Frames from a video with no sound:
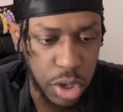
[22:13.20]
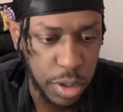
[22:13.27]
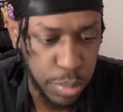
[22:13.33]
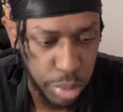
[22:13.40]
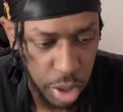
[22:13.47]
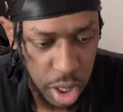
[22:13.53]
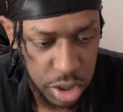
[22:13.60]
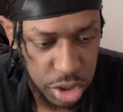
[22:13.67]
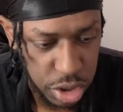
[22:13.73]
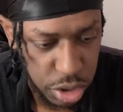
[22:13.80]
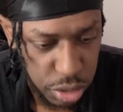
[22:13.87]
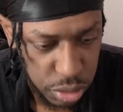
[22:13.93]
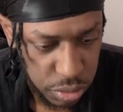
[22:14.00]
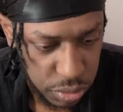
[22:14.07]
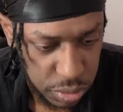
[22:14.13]
brought
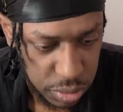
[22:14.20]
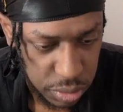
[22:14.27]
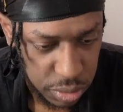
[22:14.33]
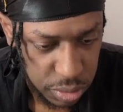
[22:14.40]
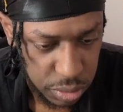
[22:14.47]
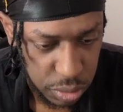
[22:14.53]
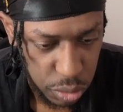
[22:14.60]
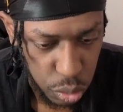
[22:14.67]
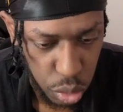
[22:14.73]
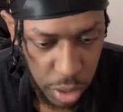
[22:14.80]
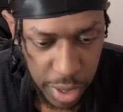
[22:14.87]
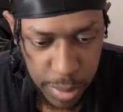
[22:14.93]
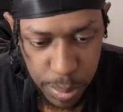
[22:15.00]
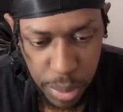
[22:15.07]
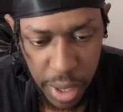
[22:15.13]
you.
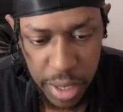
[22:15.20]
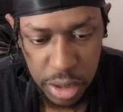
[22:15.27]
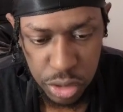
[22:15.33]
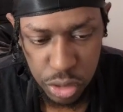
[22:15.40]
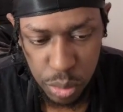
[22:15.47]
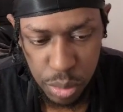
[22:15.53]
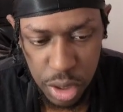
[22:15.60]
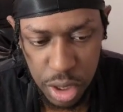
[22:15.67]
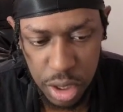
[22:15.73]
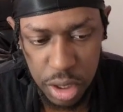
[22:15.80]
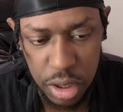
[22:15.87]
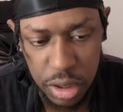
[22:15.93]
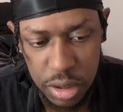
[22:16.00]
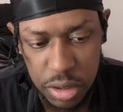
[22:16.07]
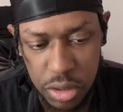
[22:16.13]
Right back to
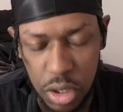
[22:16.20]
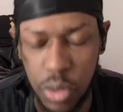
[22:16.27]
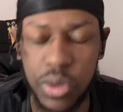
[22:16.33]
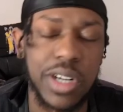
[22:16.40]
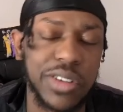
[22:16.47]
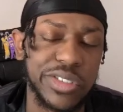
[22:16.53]
me. Or whatever he